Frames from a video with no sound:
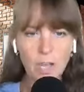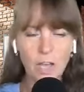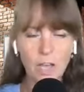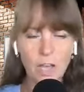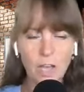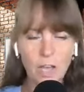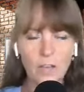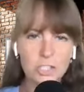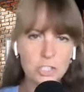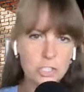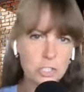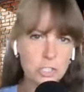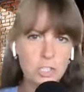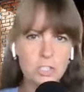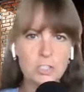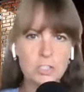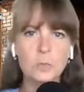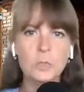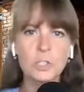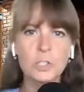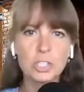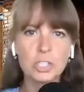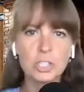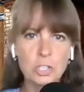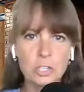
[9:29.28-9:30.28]
all these
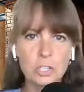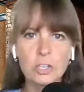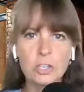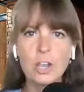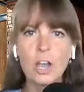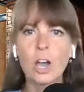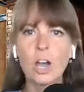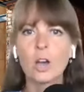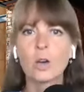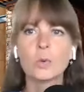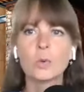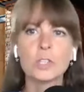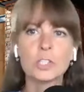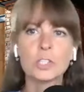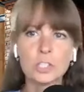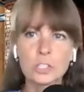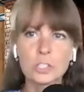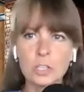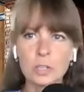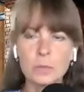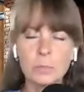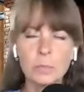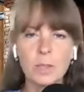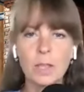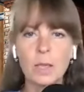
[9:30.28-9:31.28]
shoulds, we should know, we
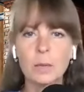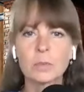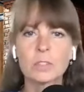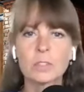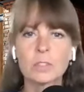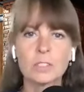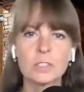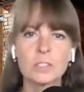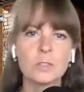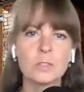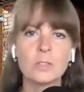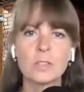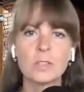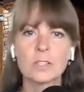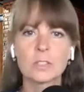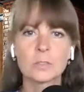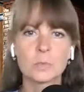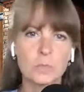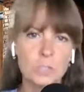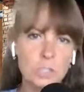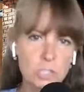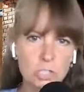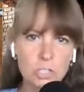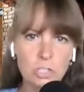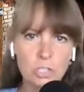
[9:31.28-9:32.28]
should be able to do this,
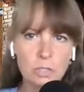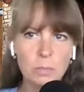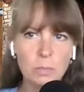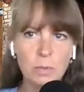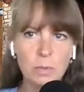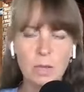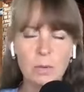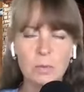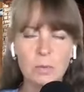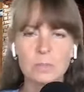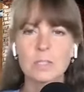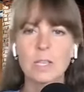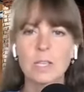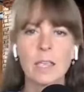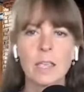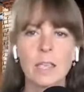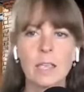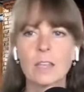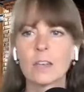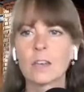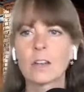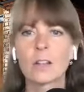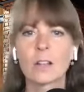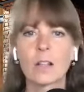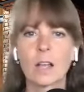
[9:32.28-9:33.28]
we should be able to
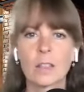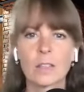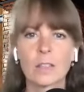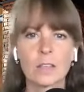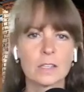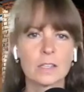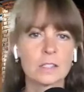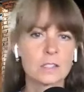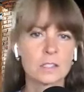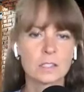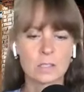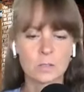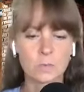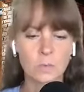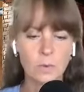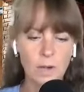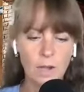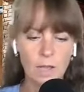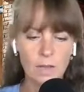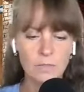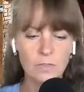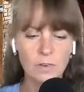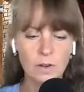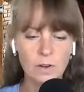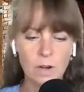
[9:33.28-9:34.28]
handle all this or
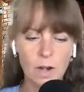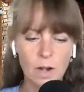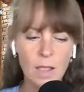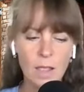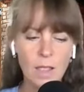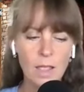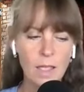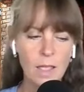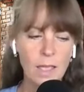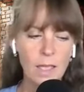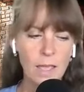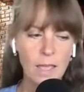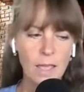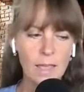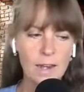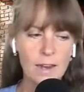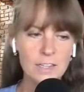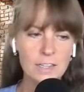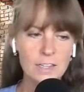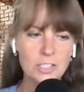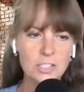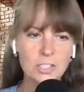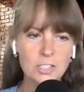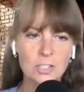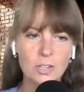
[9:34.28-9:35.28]
whatever. And
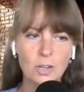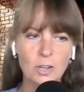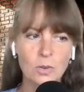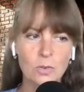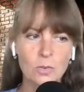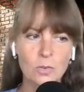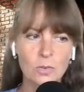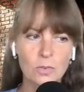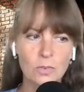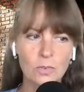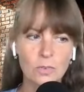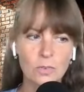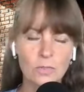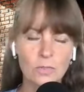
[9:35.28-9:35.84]
I just don't